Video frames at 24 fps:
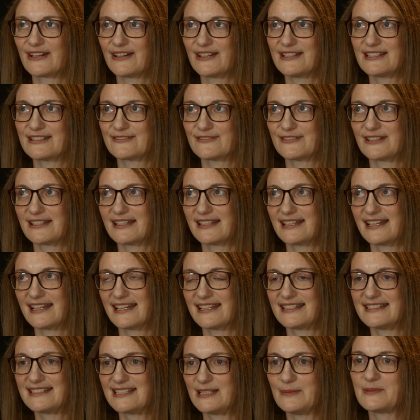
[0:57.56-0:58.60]
kind of
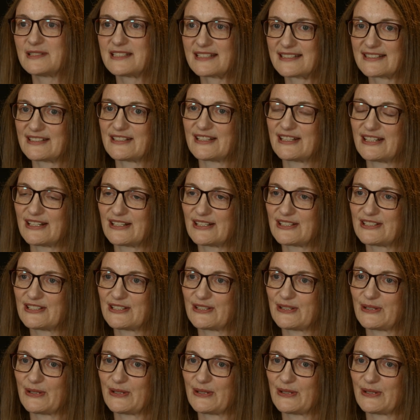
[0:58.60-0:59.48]
a deep desire